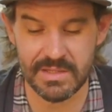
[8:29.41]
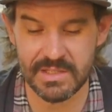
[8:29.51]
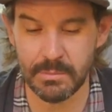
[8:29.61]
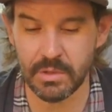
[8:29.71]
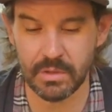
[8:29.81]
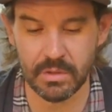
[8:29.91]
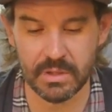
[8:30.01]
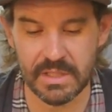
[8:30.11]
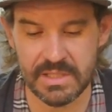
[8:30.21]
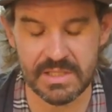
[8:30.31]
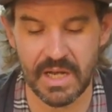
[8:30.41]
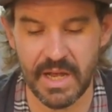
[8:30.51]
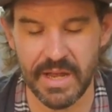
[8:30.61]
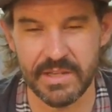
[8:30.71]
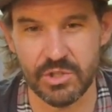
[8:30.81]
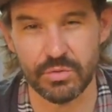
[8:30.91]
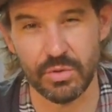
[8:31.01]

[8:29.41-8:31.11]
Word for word: similarly sized,